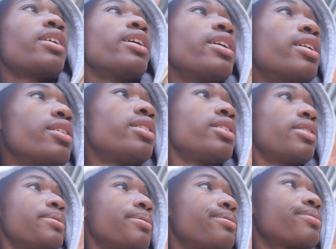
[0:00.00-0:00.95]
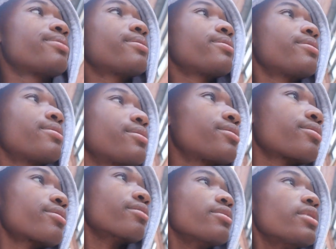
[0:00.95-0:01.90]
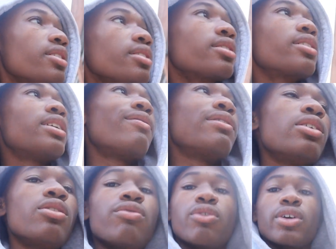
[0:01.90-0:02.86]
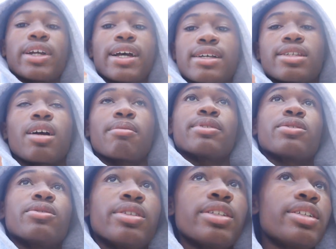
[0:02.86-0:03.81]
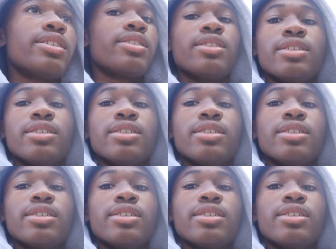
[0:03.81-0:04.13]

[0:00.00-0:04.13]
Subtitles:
And then have a little forecast opportunity.